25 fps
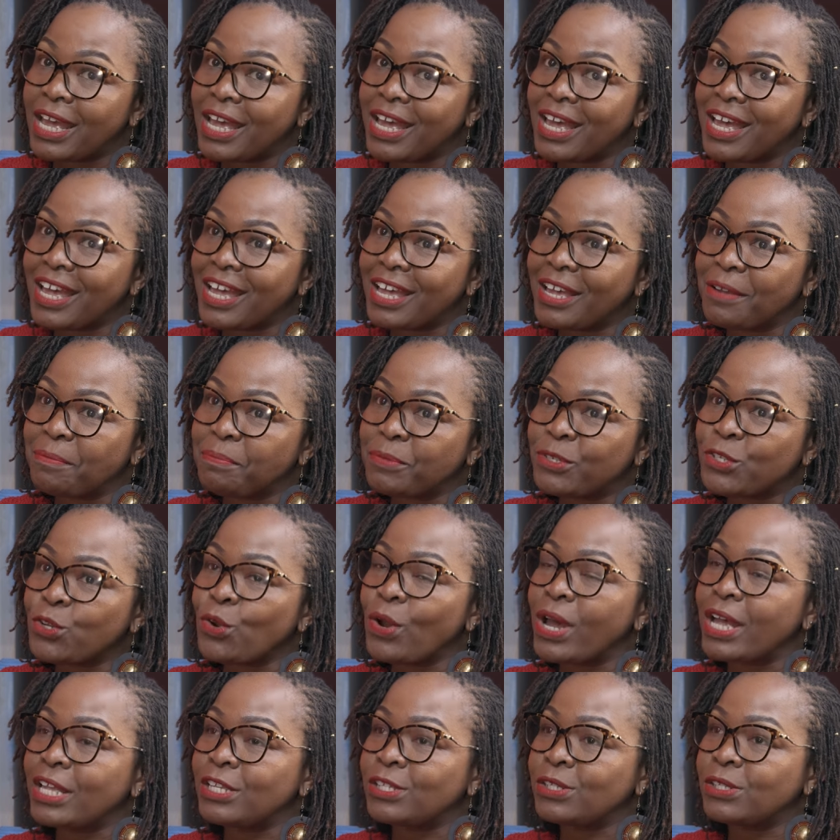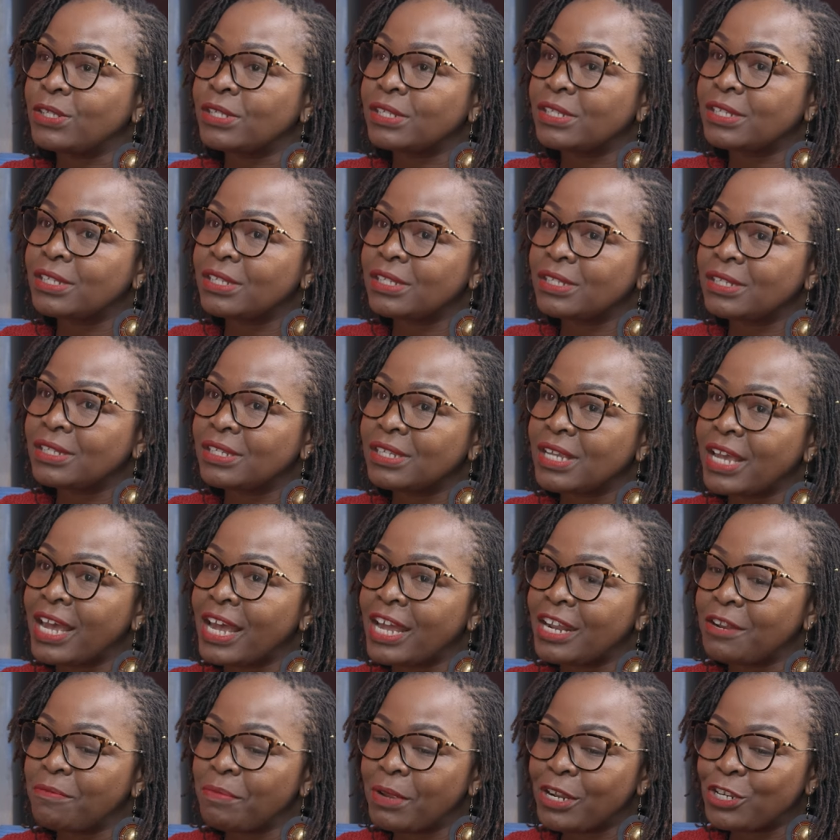Um, so, as I
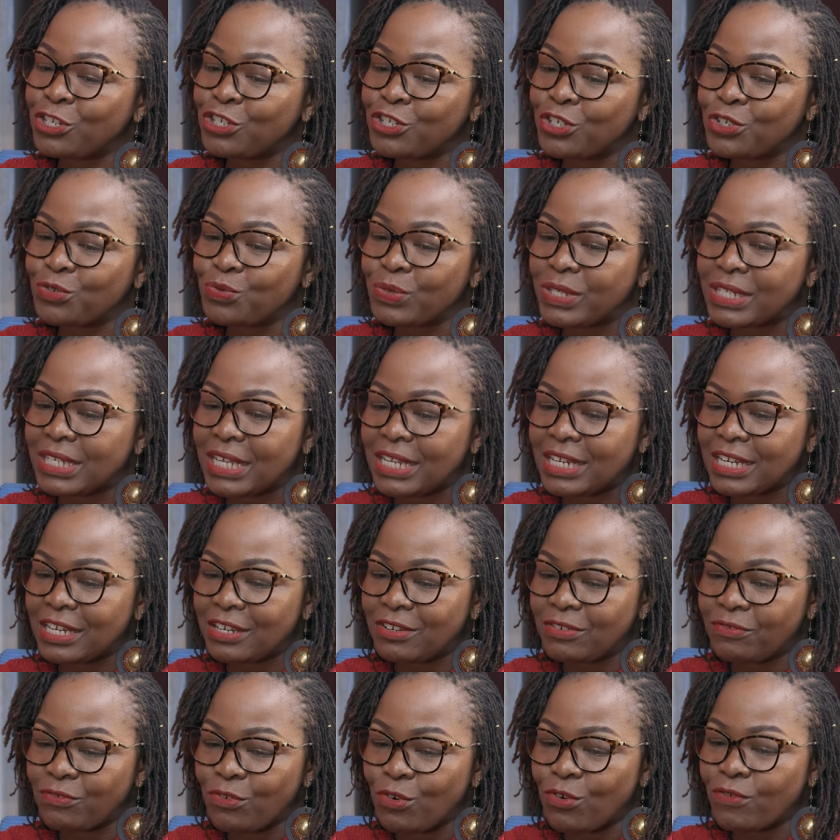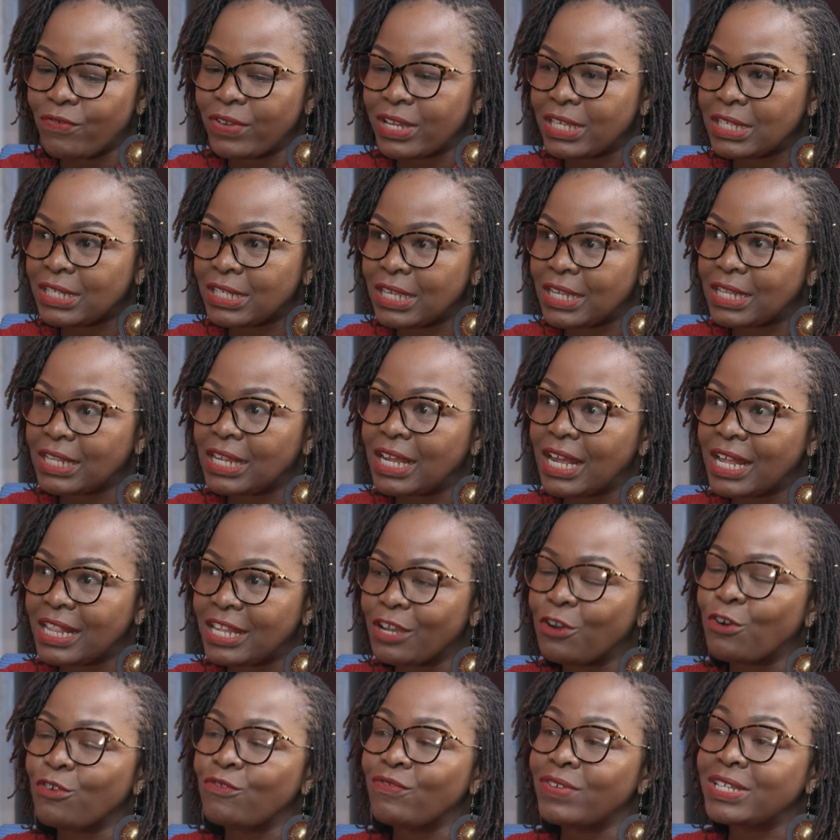had mentioned, we started four of us, and, and
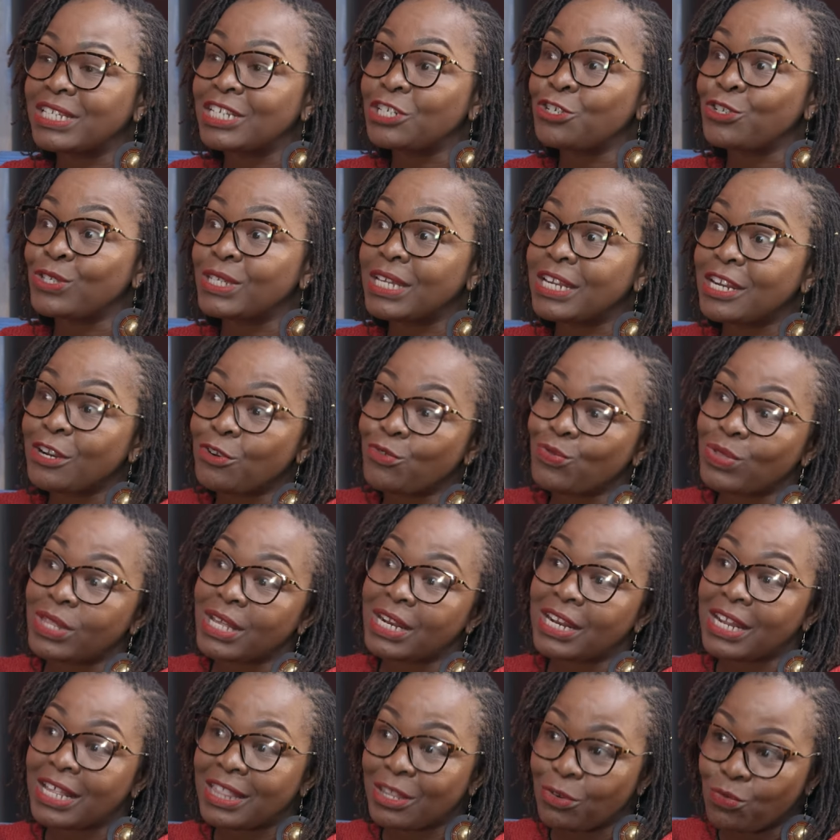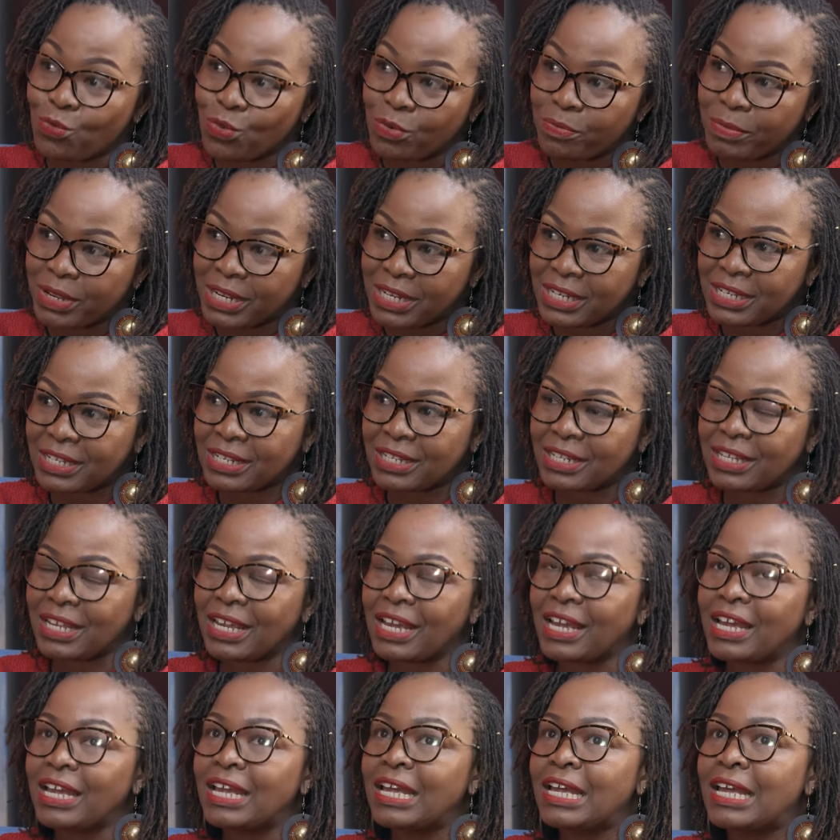the conversation started with another woman.
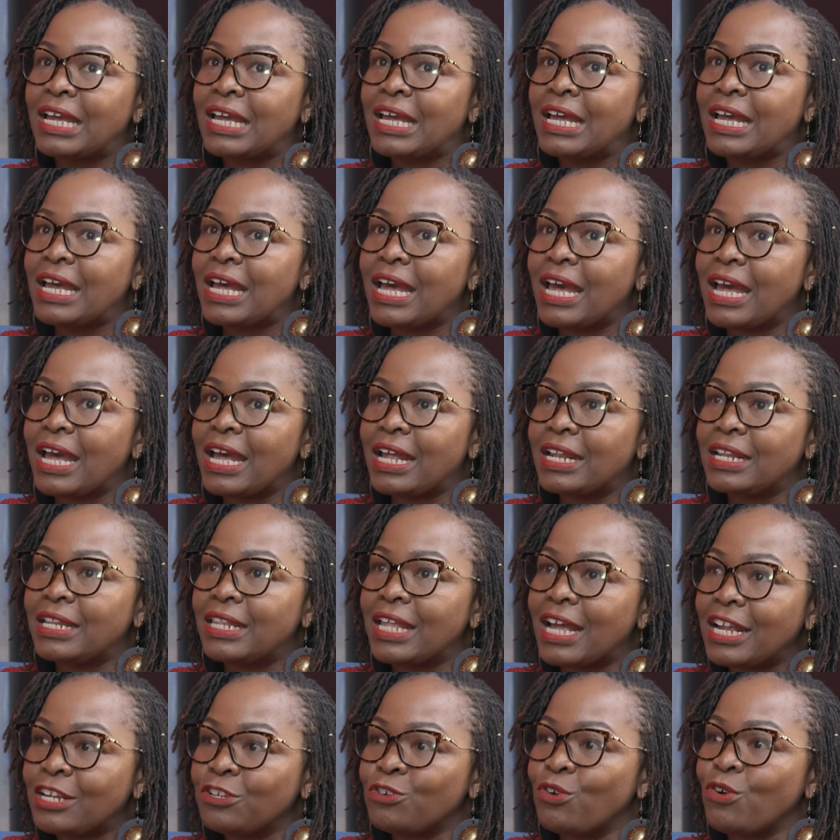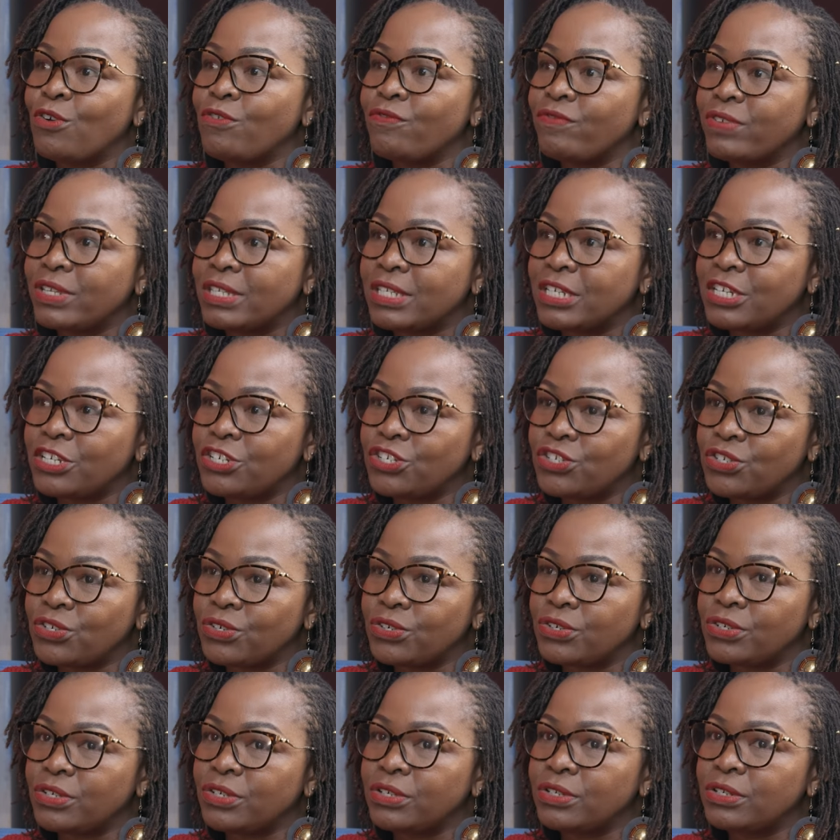Yeah. And that
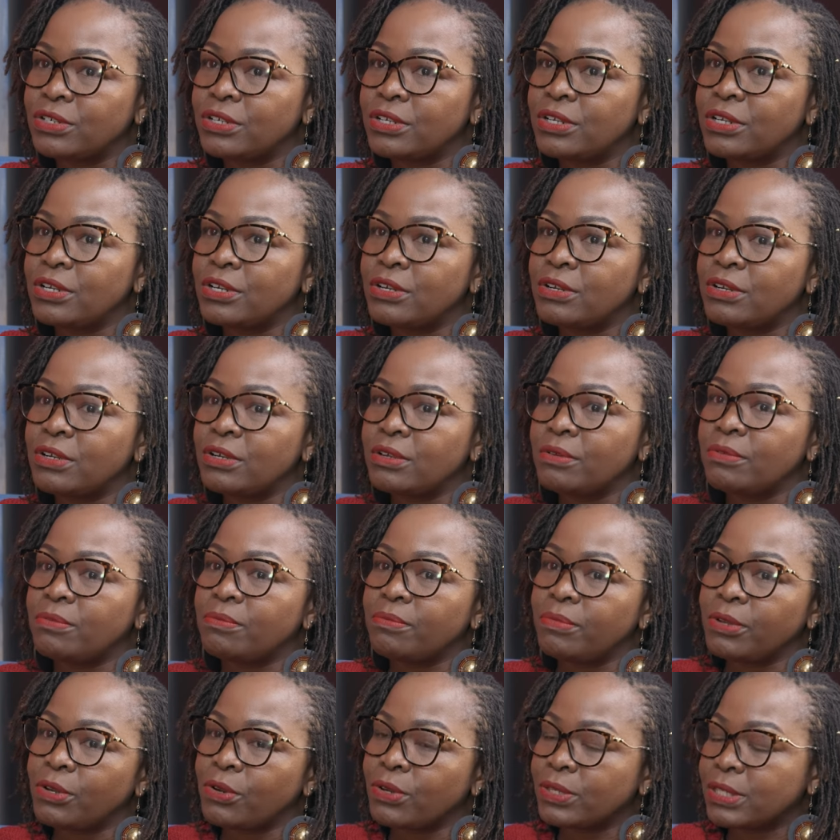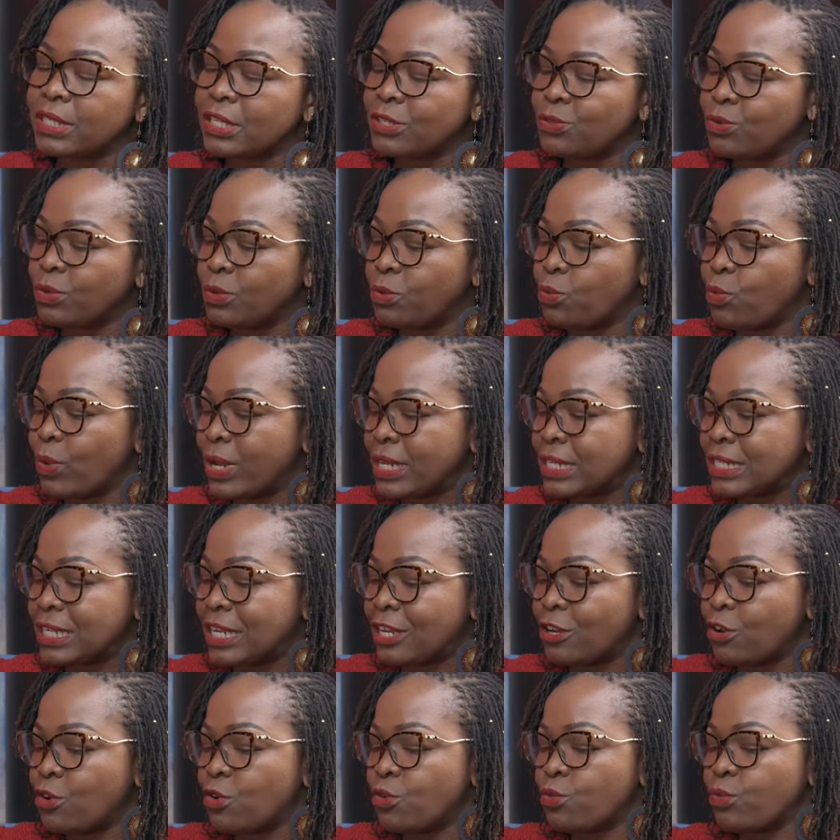conversation, because as we went
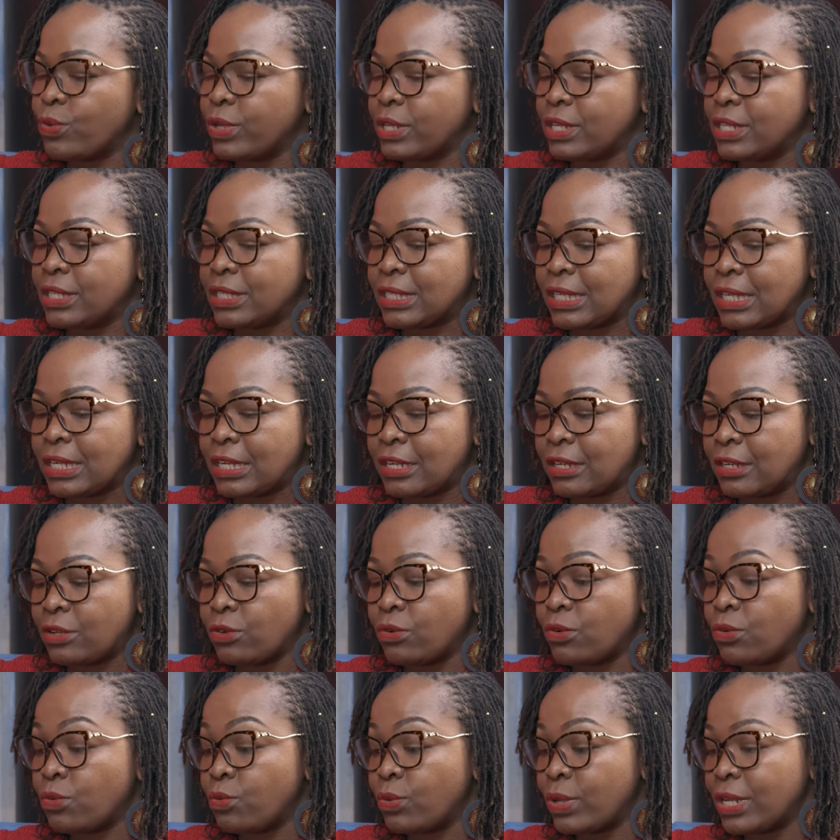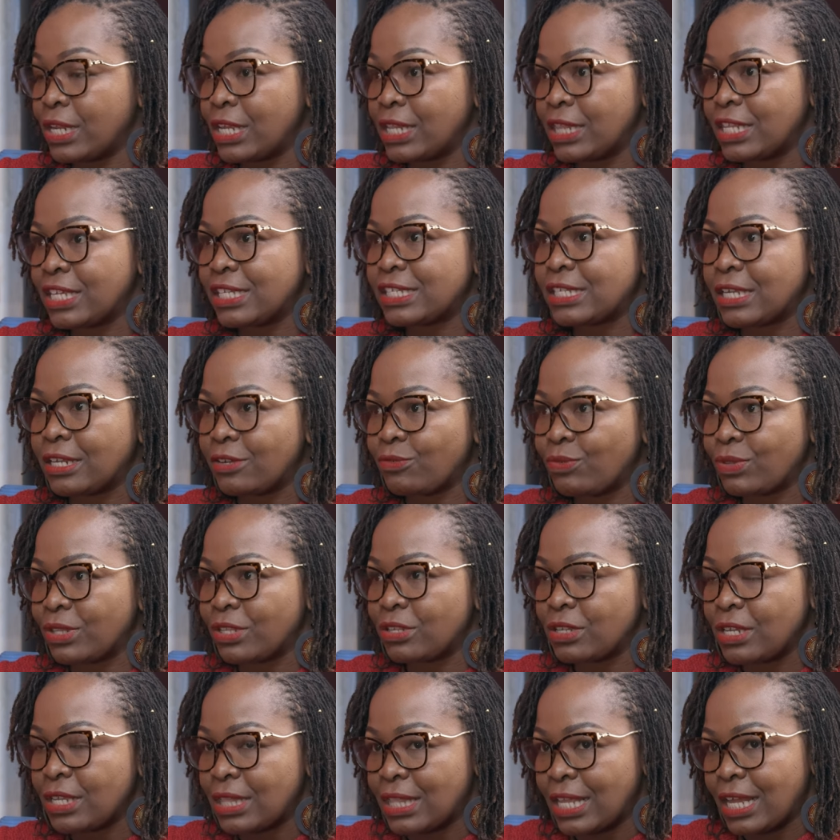along, we decided, oh, we need this and we
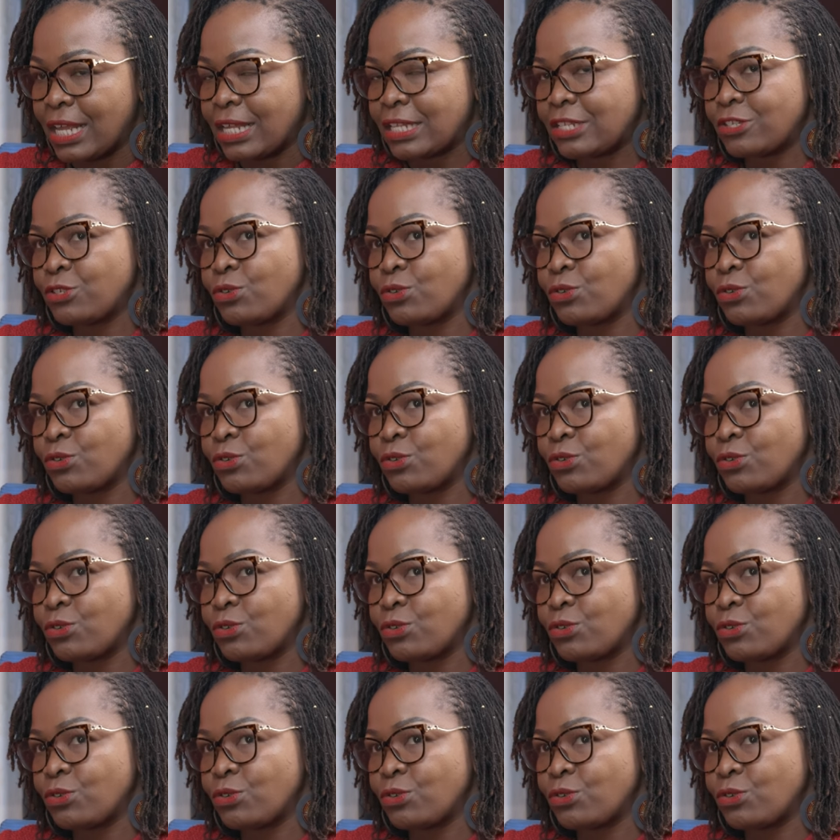need that.